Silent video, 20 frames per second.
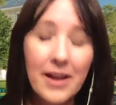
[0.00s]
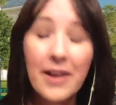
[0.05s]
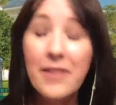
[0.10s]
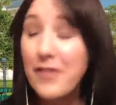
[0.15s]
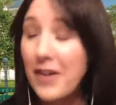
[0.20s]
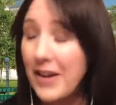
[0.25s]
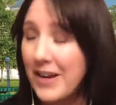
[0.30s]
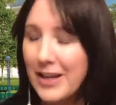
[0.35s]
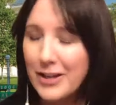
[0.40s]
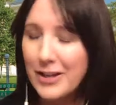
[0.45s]
and
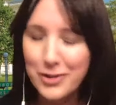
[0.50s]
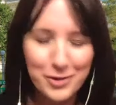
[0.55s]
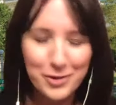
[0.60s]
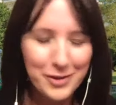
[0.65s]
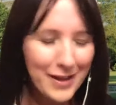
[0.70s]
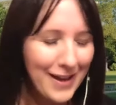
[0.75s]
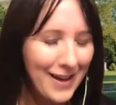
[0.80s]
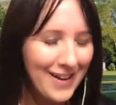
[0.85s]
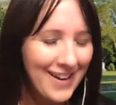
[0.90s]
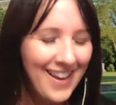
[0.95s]
financial
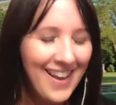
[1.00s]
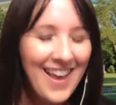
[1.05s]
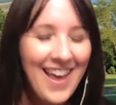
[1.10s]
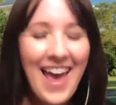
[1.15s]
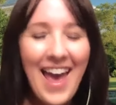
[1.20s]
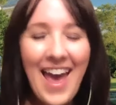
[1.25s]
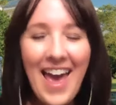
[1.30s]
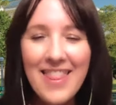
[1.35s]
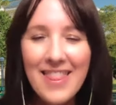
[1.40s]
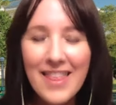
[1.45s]
aid.
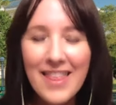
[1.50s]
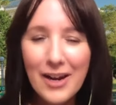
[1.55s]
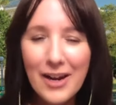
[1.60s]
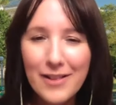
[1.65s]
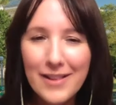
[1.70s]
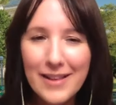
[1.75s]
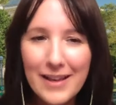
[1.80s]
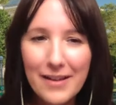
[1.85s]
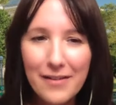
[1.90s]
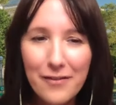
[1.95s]
And then I'll
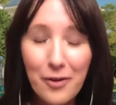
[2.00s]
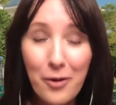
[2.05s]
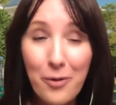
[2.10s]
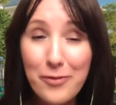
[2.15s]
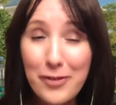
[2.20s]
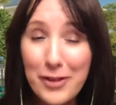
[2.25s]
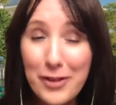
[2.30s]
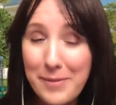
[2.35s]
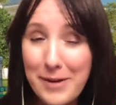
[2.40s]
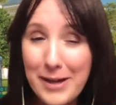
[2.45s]
leave
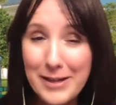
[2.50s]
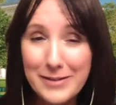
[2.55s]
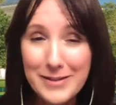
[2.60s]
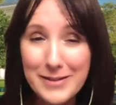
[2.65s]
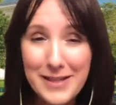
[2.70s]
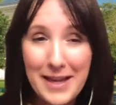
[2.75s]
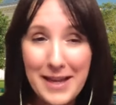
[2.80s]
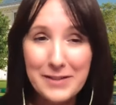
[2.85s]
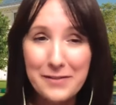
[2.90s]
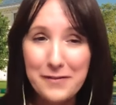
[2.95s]
hopefully about
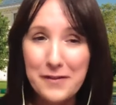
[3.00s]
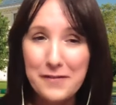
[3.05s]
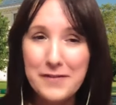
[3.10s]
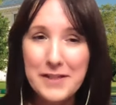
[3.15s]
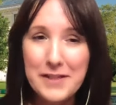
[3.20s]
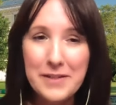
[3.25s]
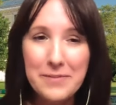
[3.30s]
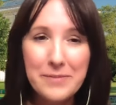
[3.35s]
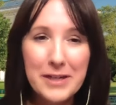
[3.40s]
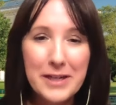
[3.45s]
10 to
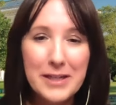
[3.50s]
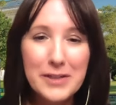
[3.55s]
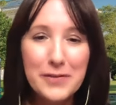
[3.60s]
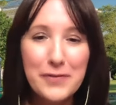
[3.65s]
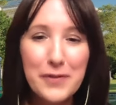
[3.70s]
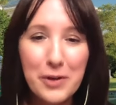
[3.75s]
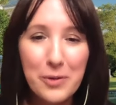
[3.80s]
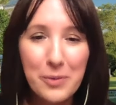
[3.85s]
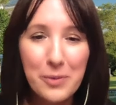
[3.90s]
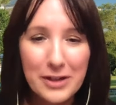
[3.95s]
15 minutes
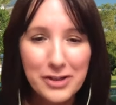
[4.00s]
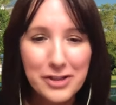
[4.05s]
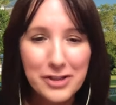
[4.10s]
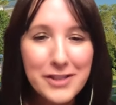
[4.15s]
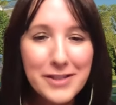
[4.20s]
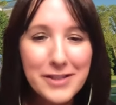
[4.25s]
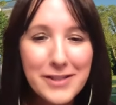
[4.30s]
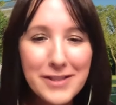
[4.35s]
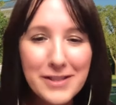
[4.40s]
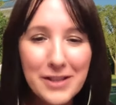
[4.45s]
for
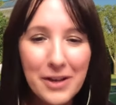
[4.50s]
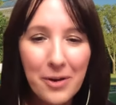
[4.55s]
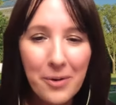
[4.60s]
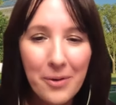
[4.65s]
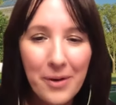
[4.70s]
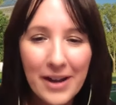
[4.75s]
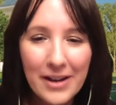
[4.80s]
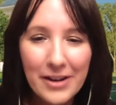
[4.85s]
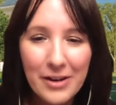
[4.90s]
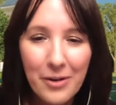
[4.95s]
questions. So
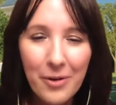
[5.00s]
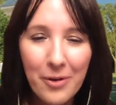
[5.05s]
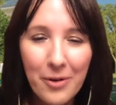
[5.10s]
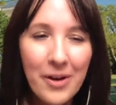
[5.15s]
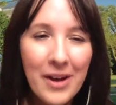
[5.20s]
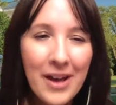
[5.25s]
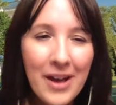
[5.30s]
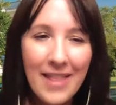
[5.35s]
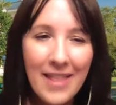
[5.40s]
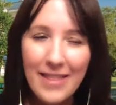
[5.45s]
I know
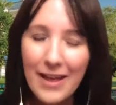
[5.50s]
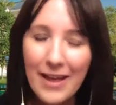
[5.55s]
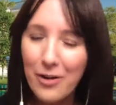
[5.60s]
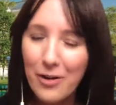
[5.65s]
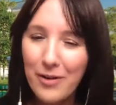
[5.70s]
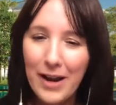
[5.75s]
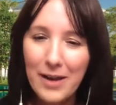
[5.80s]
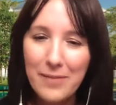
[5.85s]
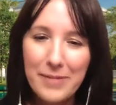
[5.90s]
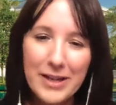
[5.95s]
that
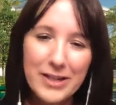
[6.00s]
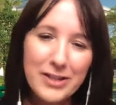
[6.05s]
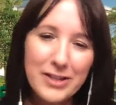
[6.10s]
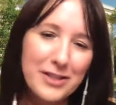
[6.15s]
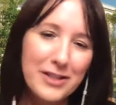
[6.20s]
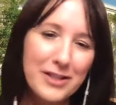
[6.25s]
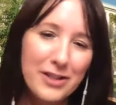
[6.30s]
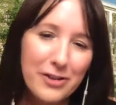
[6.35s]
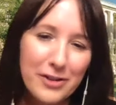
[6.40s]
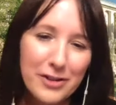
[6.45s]
Greg
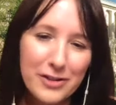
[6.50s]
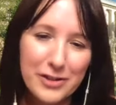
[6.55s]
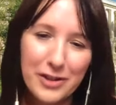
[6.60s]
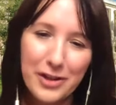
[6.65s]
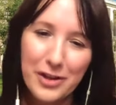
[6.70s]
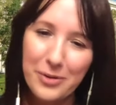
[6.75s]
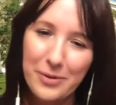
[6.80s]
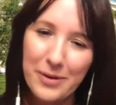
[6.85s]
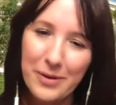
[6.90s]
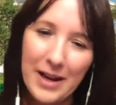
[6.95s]
mentioned there is a
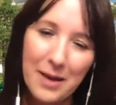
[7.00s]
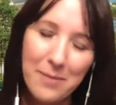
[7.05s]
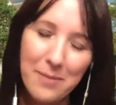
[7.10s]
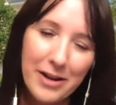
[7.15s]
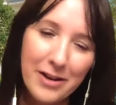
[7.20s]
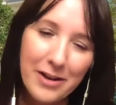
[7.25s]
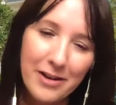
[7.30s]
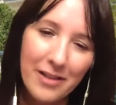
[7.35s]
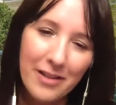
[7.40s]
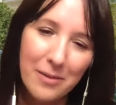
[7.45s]
Q&A
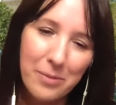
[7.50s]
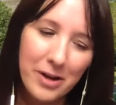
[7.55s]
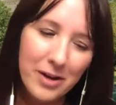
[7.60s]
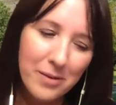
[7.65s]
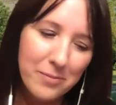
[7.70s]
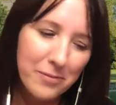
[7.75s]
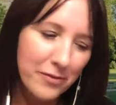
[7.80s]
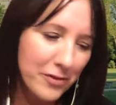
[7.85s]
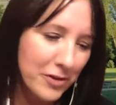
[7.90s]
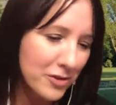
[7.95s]
button on the
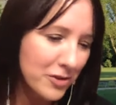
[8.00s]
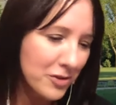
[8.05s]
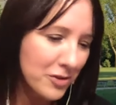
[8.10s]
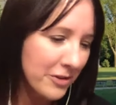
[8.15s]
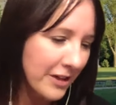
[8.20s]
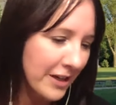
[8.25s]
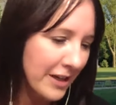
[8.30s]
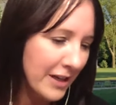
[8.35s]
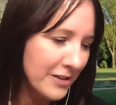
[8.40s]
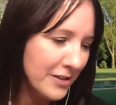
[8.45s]
bottom of your
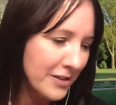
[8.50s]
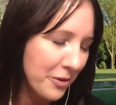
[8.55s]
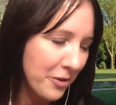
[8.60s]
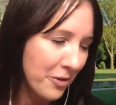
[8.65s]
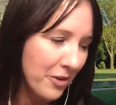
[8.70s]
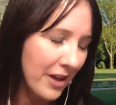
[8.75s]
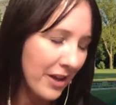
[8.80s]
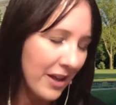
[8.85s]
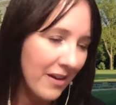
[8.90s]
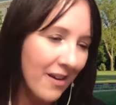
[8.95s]
screen. So you
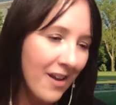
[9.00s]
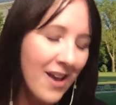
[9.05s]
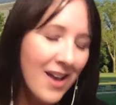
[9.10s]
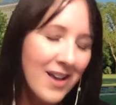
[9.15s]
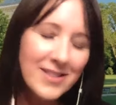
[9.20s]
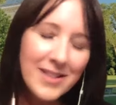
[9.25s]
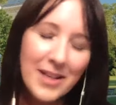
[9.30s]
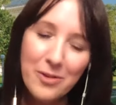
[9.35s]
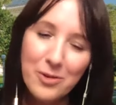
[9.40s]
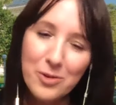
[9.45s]
can
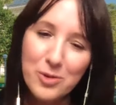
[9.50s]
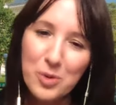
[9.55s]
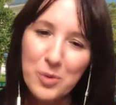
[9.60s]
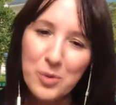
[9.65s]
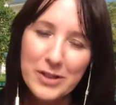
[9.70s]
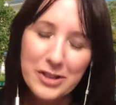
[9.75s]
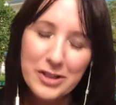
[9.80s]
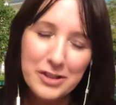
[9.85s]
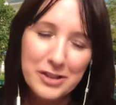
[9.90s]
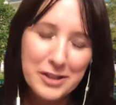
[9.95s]
send those
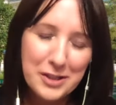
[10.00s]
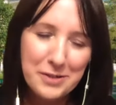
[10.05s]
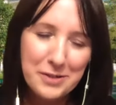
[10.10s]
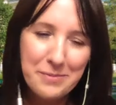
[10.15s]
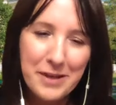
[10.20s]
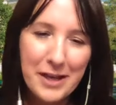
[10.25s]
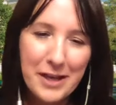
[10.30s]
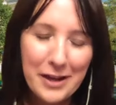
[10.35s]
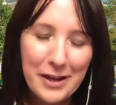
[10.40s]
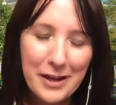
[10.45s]
questions to
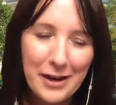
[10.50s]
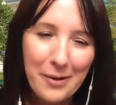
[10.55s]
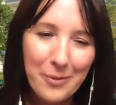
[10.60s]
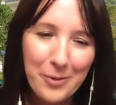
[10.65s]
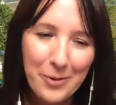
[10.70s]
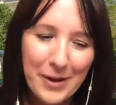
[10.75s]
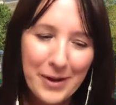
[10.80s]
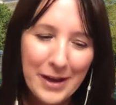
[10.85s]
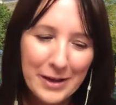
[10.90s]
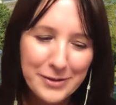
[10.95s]
me and I
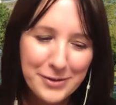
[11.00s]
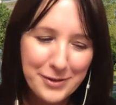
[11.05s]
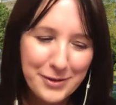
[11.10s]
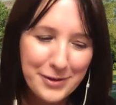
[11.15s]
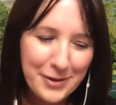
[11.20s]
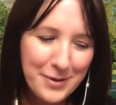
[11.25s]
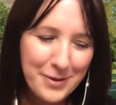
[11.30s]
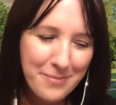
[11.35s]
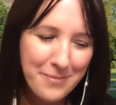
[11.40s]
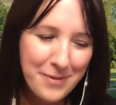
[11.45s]
will answer
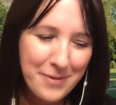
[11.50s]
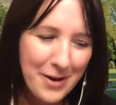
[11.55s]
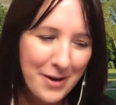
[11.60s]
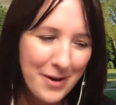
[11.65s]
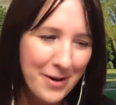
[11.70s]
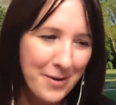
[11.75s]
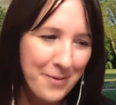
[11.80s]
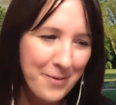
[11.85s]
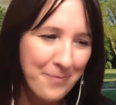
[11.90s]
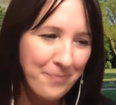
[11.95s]
them
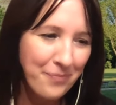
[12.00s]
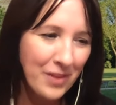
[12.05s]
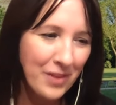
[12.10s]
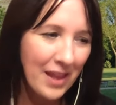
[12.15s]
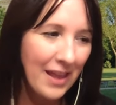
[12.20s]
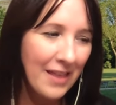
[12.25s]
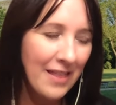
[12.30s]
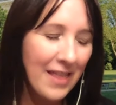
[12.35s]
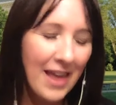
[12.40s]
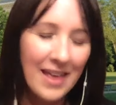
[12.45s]
um,
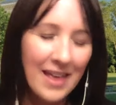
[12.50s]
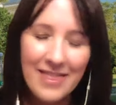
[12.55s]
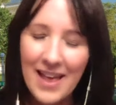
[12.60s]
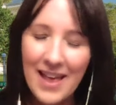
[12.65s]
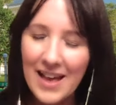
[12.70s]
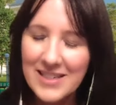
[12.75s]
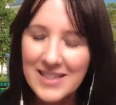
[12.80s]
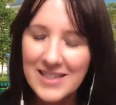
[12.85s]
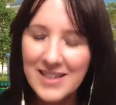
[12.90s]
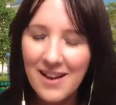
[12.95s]
in, in,
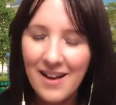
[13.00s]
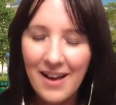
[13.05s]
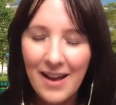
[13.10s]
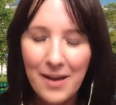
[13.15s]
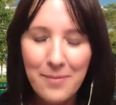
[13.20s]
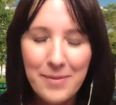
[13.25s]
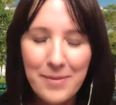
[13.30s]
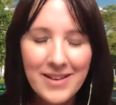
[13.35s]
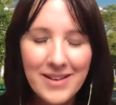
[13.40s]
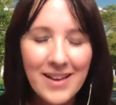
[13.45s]
that
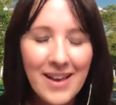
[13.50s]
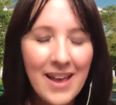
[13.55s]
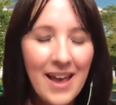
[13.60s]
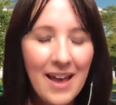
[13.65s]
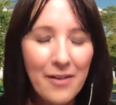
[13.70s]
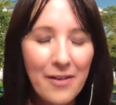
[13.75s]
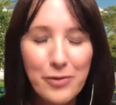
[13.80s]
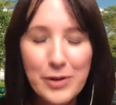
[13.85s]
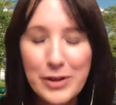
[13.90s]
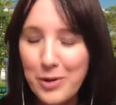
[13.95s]
time. And
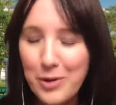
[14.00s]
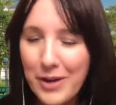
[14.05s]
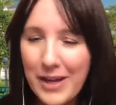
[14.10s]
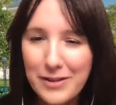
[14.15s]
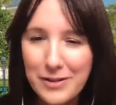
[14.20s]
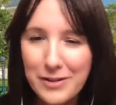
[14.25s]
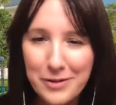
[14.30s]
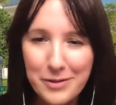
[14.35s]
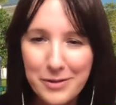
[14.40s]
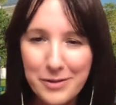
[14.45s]
if we don't get
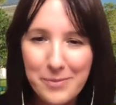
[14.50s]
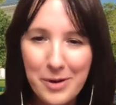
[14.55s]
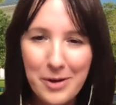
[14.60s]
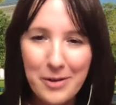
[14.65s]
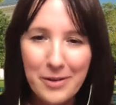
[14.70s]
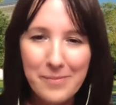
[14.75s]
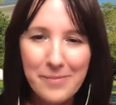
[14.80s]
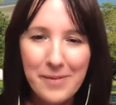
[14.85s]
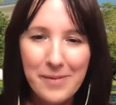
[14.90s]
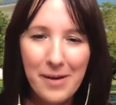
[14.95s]
to them
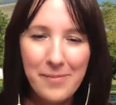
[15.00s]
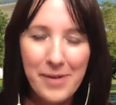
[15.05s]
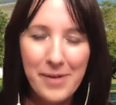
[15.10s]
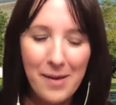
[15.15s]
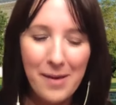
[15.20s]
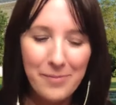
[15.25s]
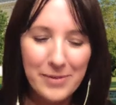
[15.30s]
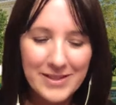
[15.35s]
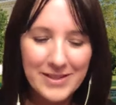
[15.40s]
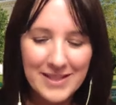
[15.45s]
all, I'm, I'm
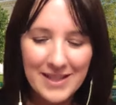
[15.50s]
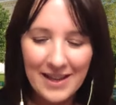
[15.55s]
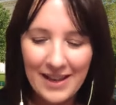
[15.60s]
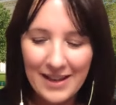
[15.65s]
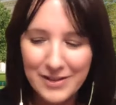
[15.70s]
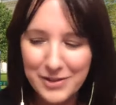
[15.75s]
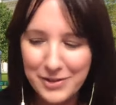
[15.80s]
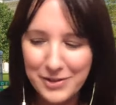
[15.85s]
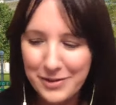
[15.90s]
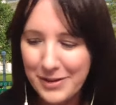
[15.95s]
happy to
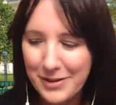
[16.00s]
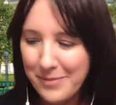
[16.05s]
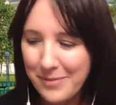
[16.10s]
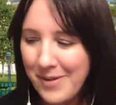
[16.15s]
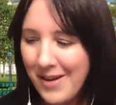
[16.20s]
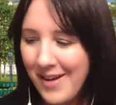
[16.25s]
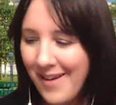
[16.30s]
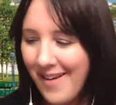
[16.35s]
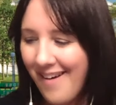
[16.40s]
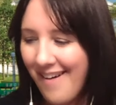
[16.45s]
answer them
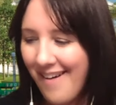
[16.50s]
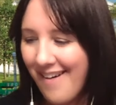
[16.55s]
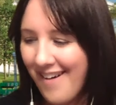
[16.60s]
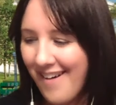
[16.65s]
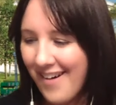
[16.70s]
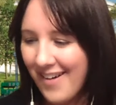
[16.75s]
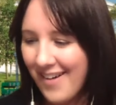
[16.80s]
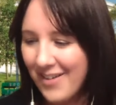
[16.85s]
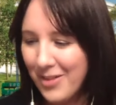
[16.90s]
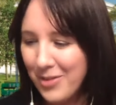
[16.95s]

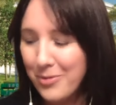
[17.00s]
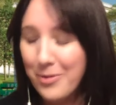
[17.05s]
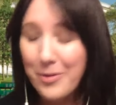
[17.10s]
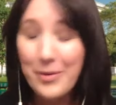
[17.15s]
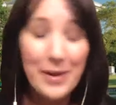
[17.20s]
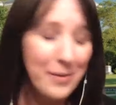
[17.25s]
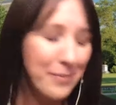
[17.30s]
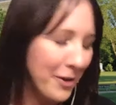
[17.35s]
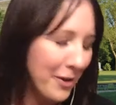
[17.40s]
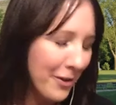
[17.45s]
uh, through
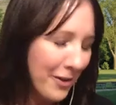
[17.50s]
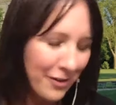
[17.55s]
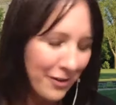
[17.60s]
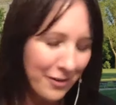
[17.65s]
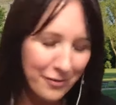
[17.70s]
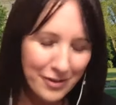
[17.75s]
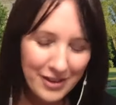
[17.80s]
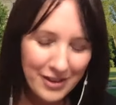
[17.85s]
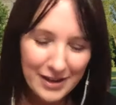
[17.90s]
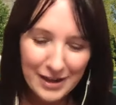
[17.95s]
email
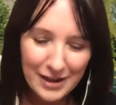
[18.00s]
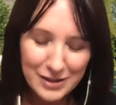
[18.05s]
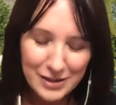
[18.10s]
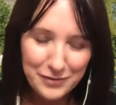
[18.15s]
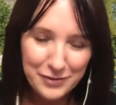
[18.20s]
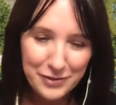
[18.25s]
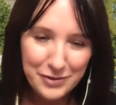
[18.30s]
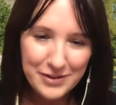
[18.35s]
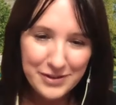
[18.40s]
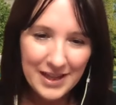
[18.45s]
over the next
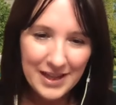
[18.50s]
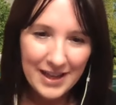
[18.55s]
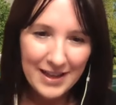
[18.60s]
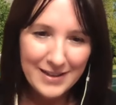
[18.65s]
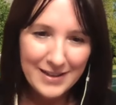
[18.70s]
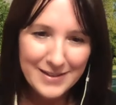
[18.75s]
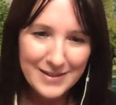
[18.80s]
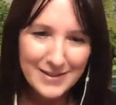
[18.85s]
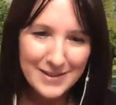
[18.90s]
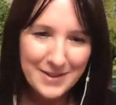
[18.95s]
few
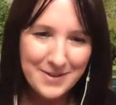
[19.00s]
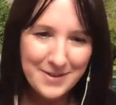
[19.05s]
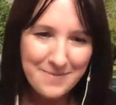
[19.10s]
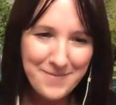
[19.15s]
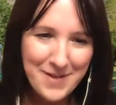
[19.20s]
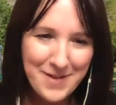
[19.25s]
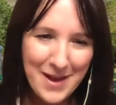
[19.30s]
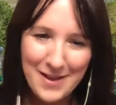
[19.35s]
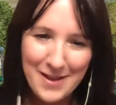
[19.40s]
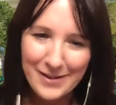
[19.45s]
days um,
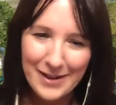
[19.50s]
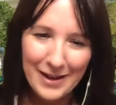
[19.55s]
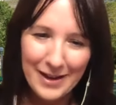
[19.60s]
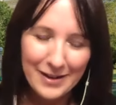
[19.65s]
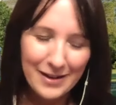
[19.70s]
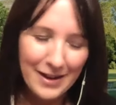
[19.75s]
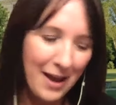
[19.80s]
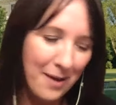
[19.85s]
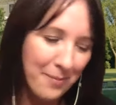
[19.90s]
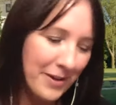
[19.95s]
and,
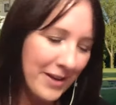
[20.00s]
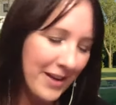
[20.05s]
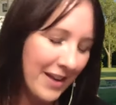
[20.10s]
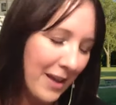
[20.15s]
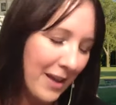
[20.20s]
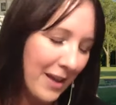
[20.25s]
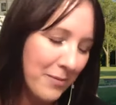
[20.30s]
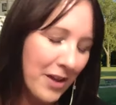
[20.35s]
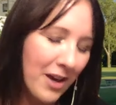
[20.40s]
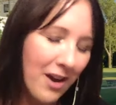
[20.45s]
and happy to
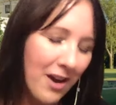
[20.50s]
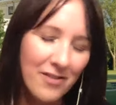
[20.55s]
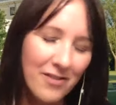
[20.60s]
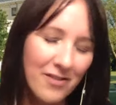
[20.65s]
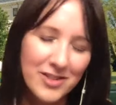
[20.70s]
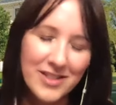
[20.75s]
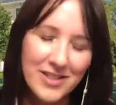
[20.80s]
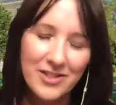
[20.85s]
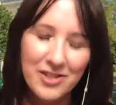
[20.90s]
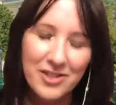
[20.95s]
keep the
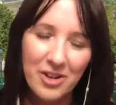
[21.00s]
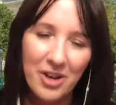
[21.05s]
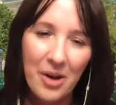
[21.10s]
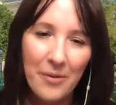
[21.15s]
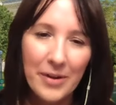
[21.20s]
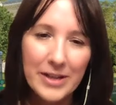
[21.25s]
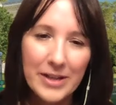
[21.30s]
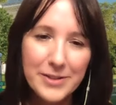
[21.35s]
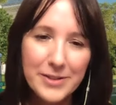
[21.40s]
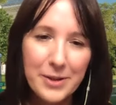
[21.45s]
conversation
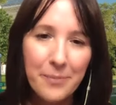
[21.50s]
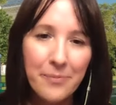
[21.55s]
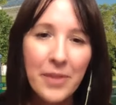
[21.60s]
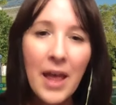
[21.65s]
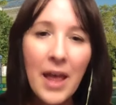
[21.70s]
going. So